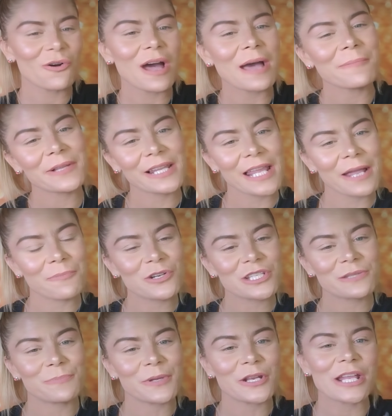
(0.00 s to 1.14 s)
I'm Glamorous
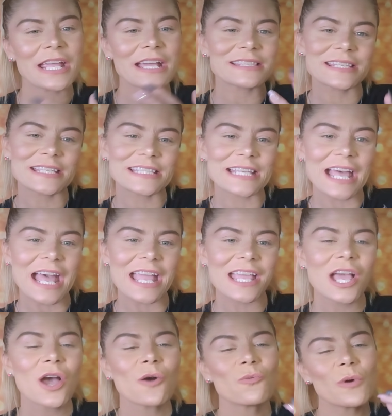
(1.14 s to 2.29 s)
Beauty, and today
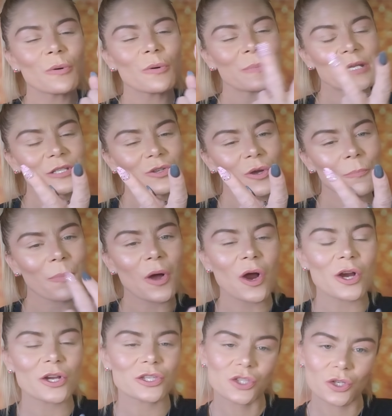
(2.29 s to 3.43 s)
we will be doing
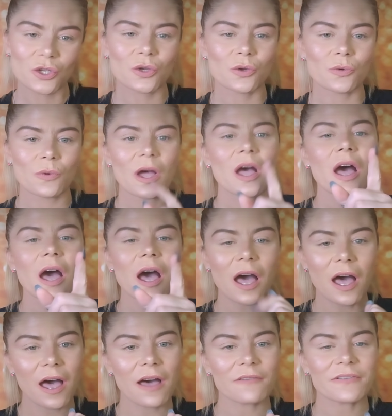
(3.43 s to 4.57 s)
part 2
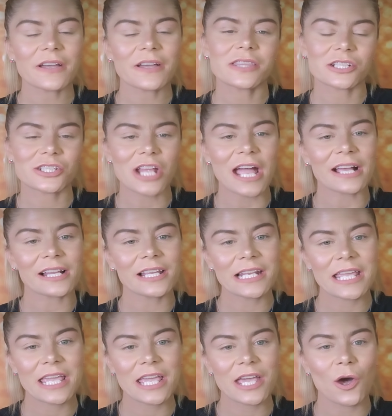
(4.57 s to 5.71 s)
of the Jaclyn
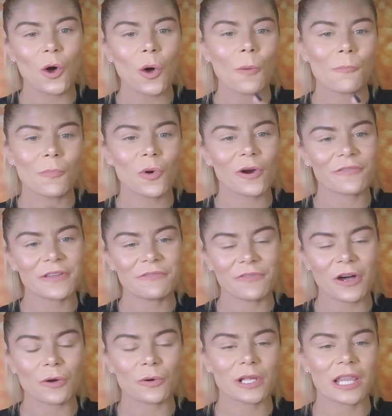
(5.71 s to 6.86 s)
Hill Morphe
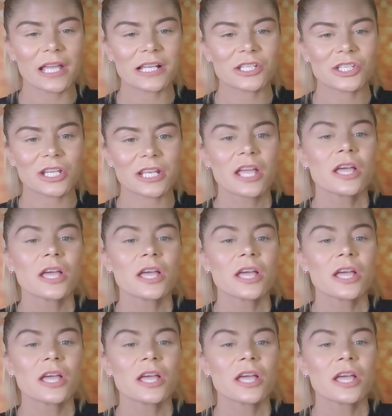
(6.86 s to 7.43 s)
Vault collection.